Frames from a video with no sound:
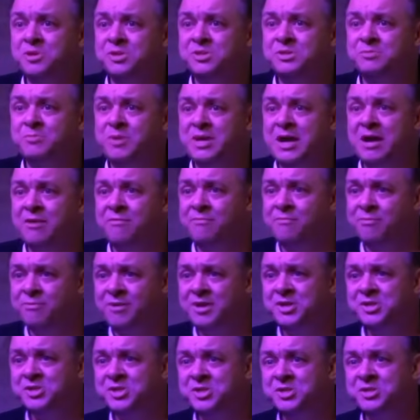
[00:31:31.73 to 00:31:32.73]
It's been out in
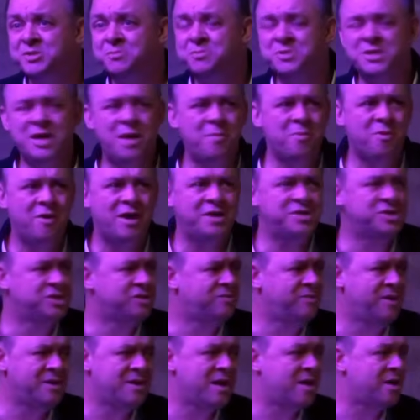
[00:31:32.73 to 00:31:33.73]
French since September. I
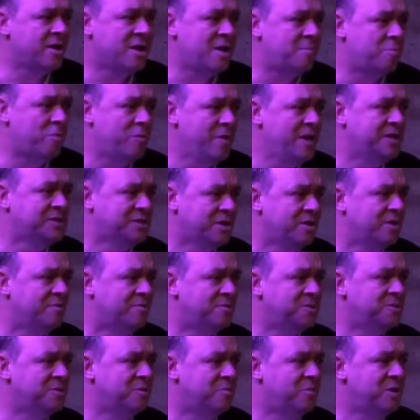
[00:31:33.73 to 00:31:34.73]
just found out a couple weeks ago
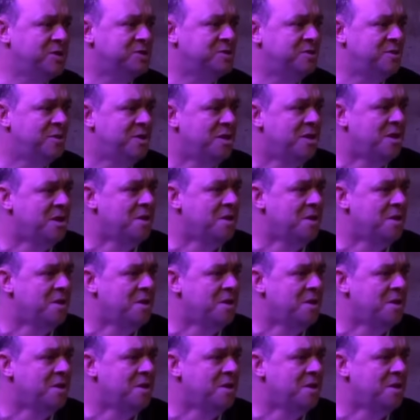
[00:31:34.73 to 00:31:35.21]
for some reason.